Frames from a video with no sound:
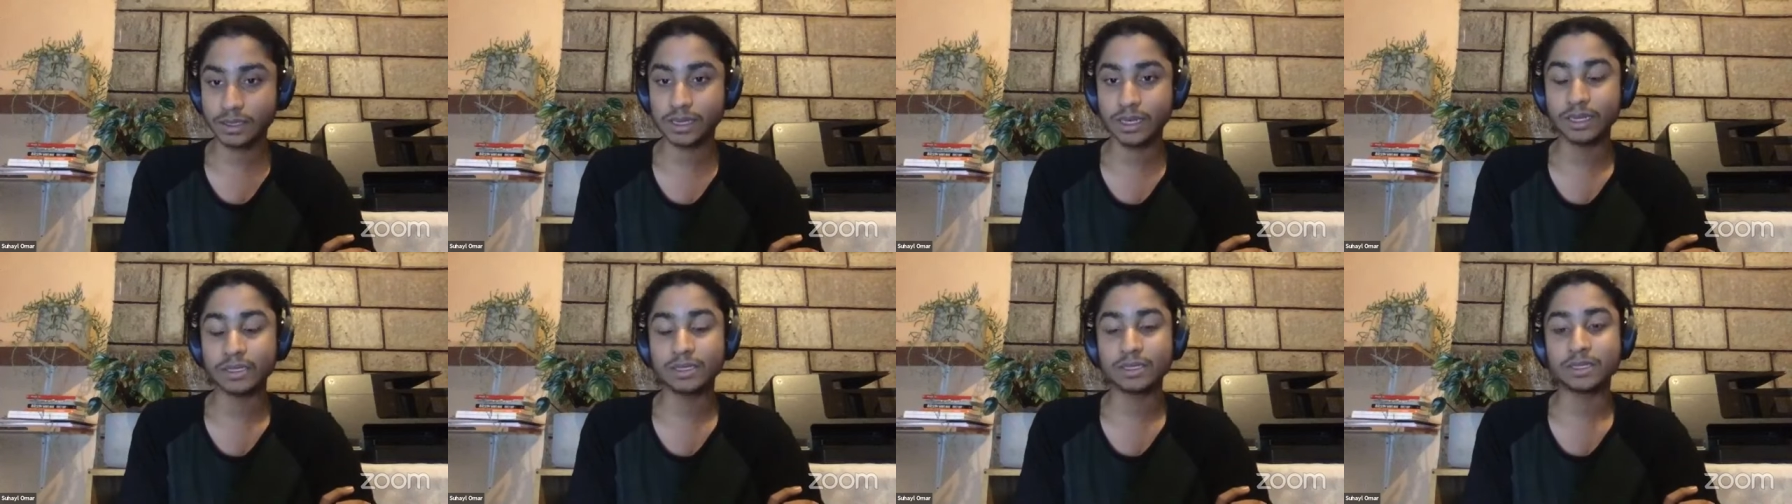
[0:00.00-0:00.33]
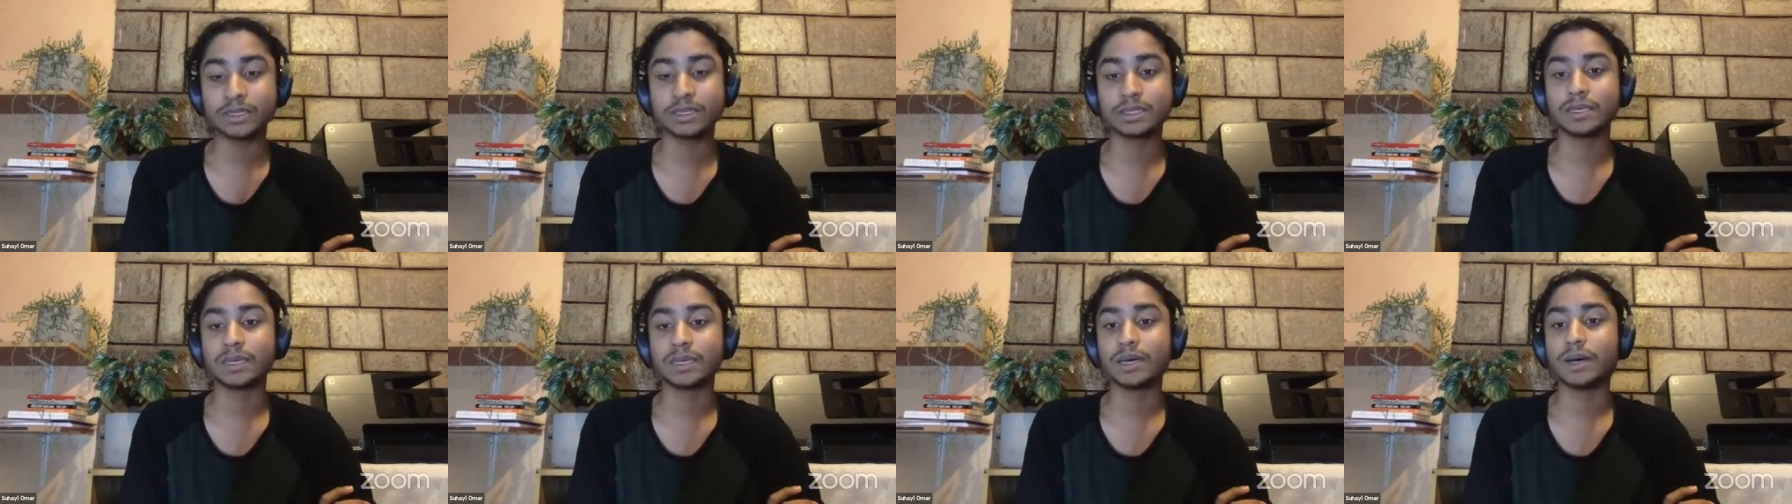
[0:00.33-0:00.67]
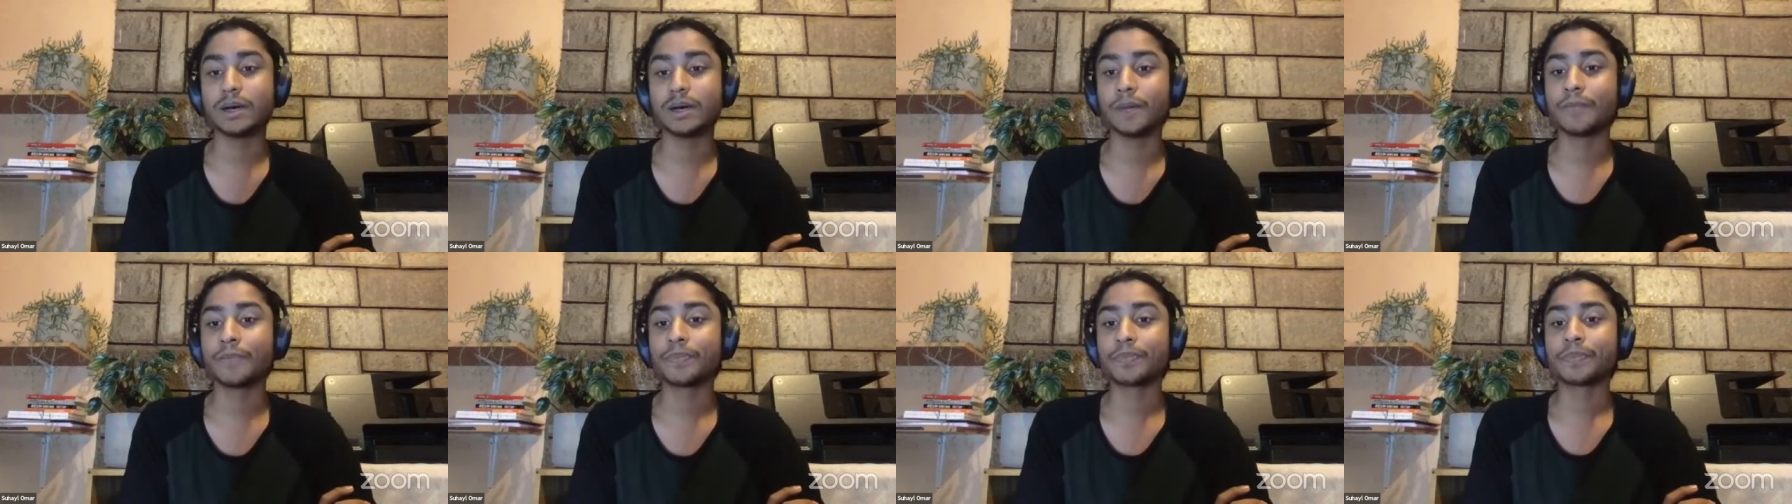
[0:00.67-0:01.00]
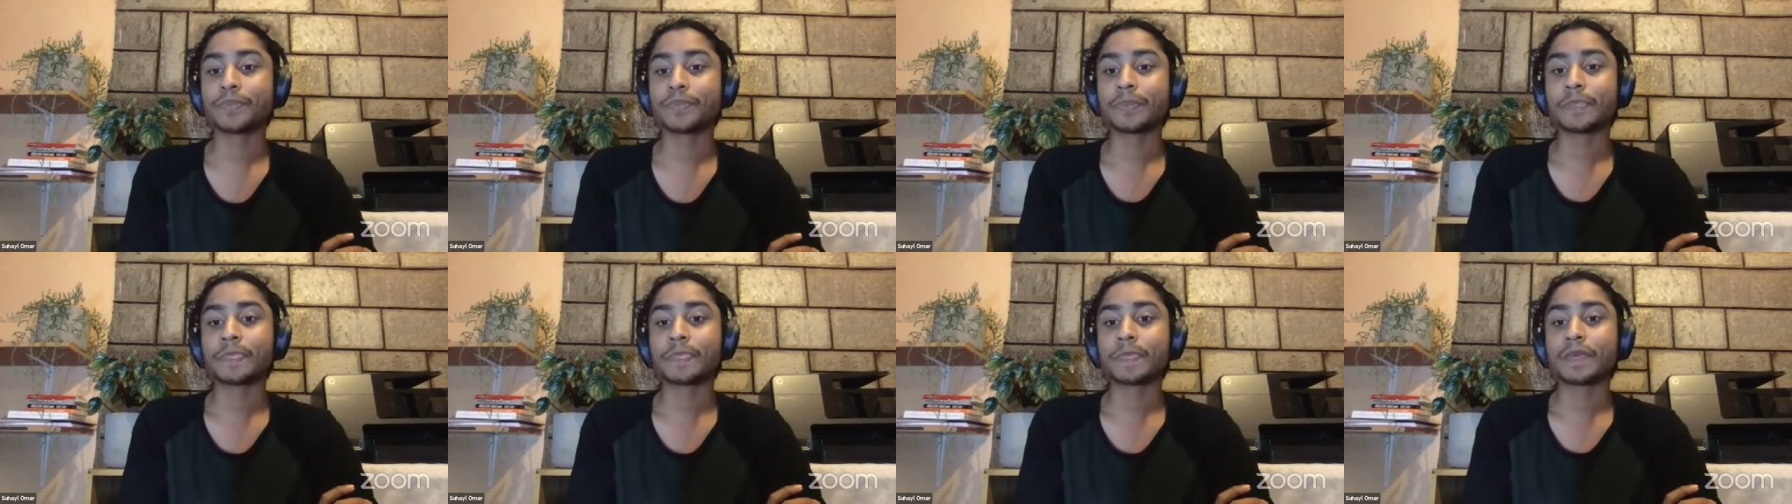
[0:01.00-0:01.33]
It's uh,
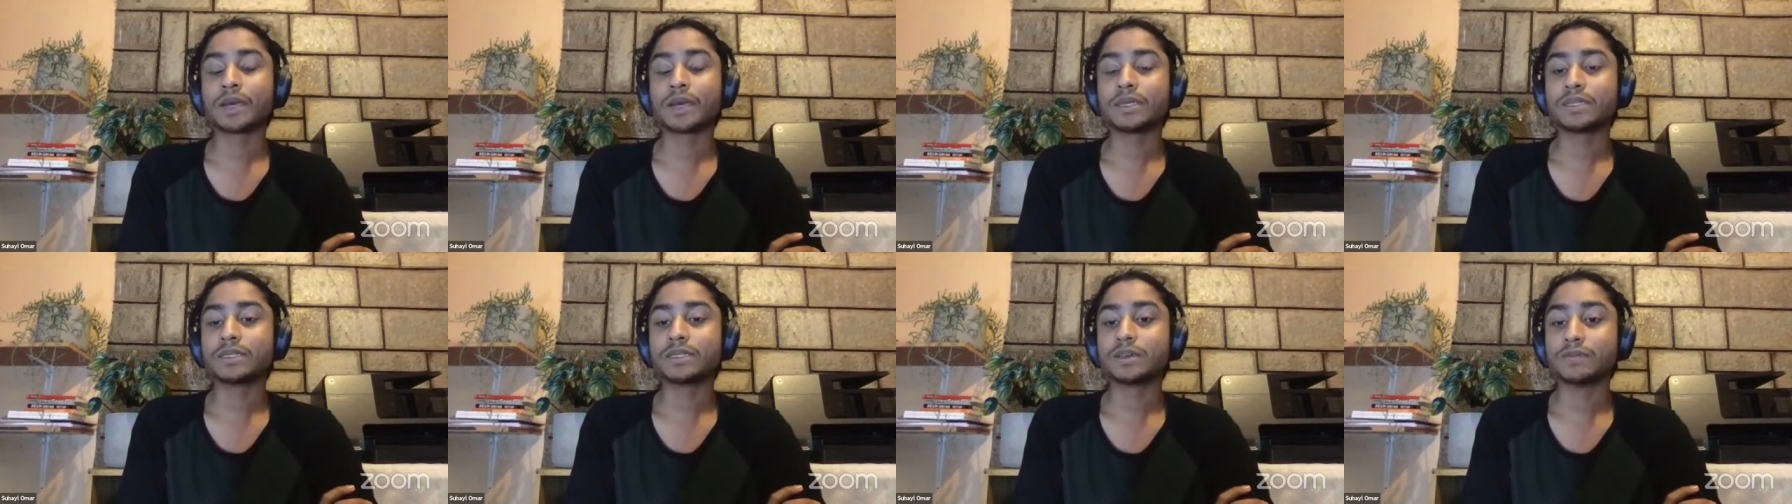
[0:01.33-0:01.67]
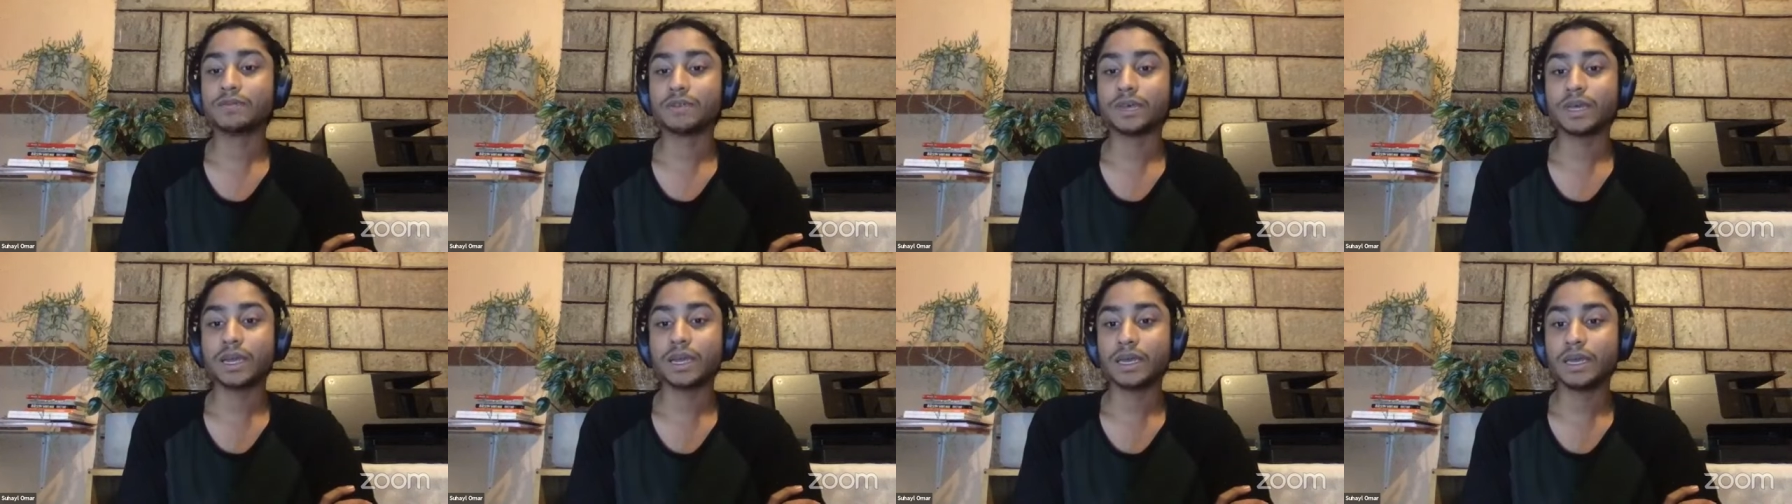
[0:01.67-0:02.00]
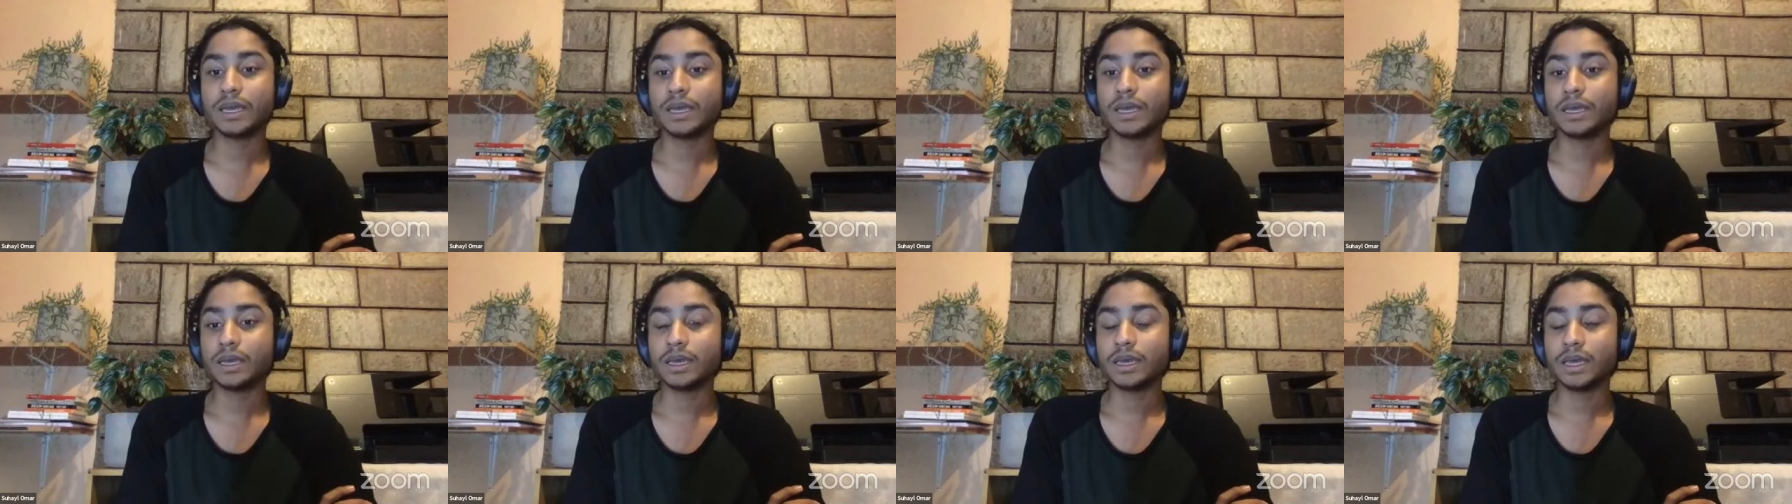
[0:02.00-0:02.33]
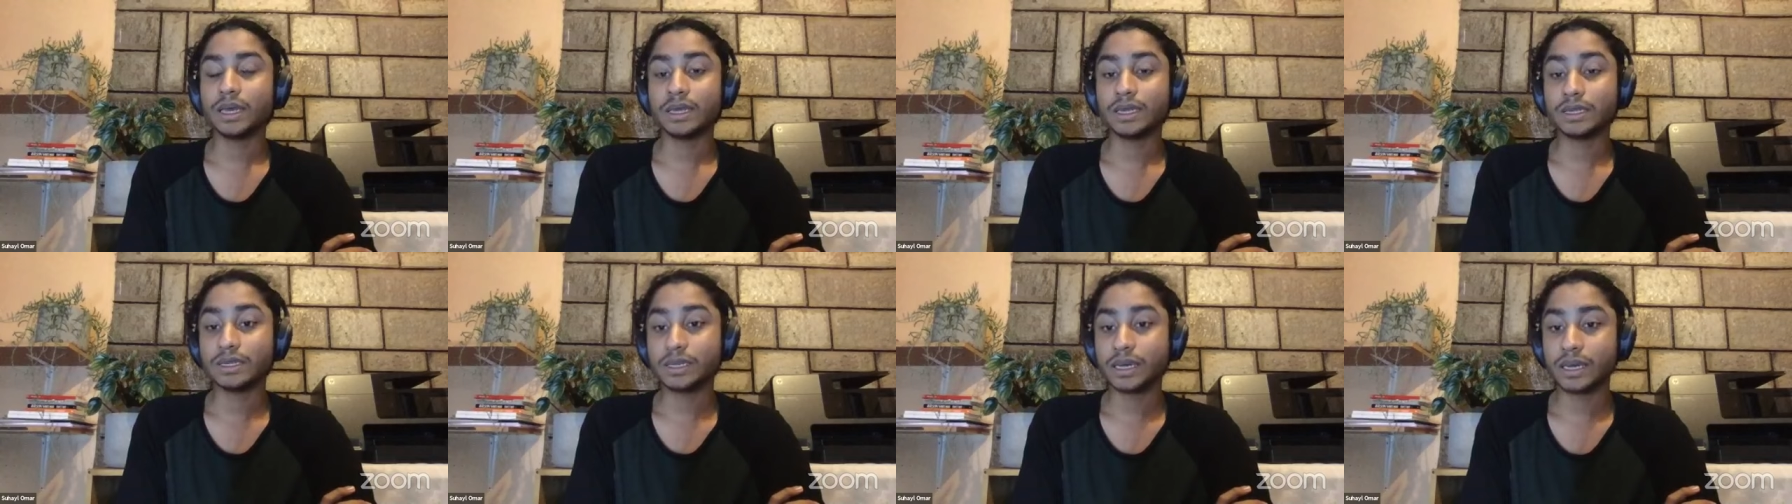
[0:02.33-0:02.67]
severely
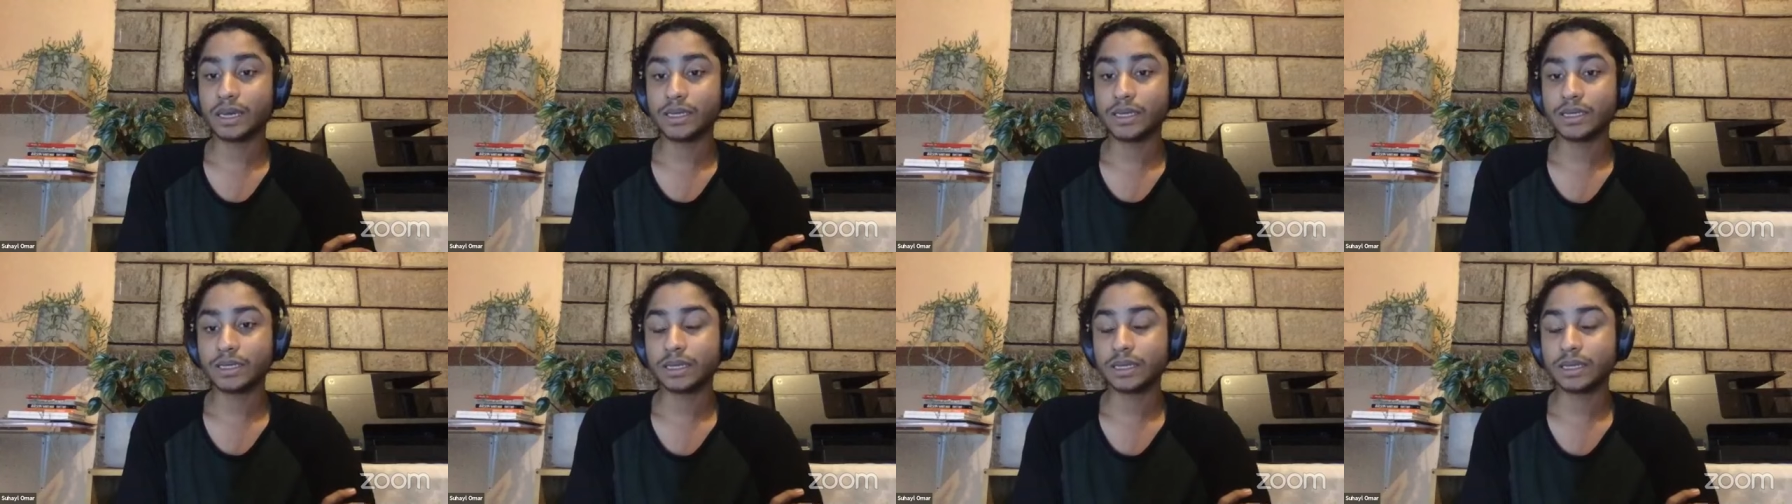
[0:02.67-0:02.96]
in debt.